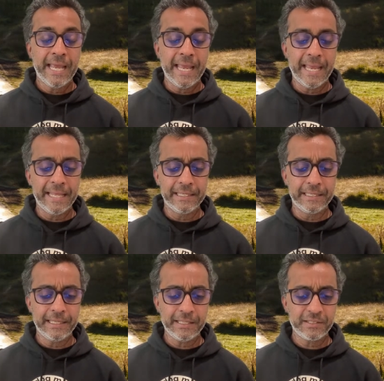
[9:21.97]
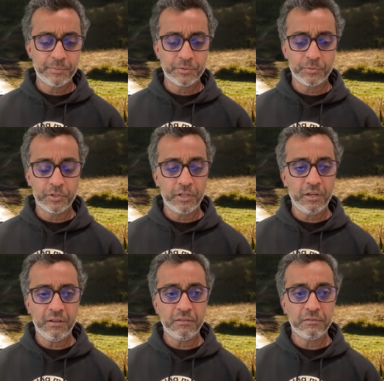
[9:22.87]
And customers will go,
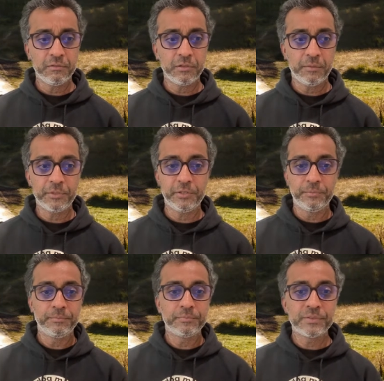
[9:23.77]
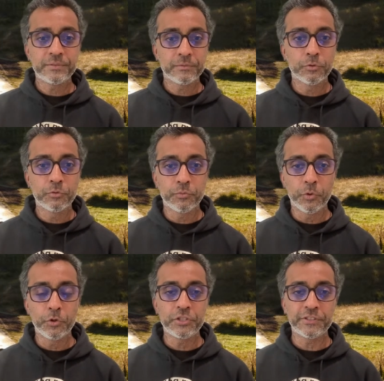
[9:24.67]
oh, look, I'm going to look
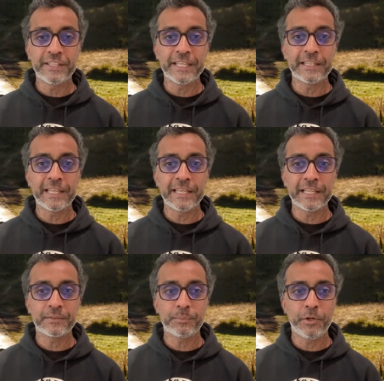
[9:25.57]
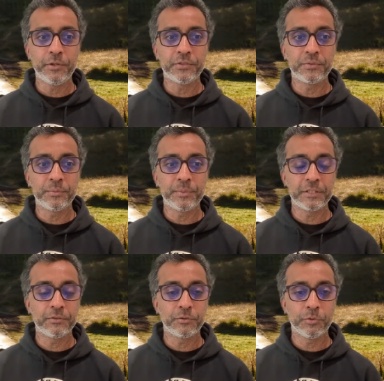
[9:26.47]
forward to seeing that next post
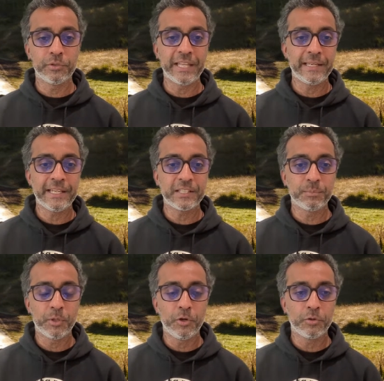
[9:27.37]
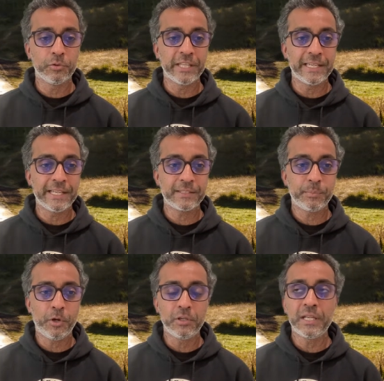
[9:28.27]
or that next blog or that next
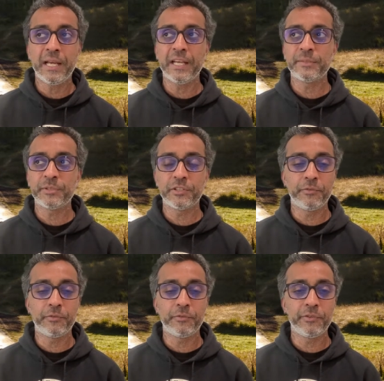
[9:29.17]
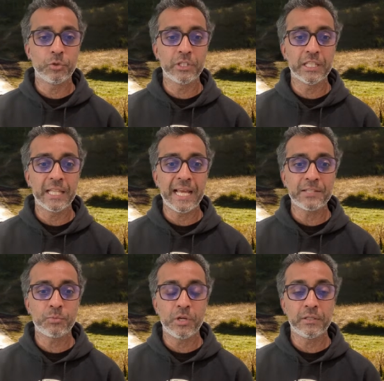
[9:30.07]
podcast because I really enjoyed the
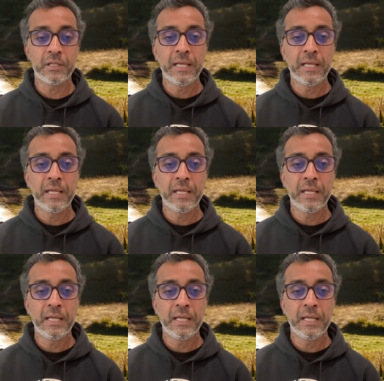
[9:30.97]
last one.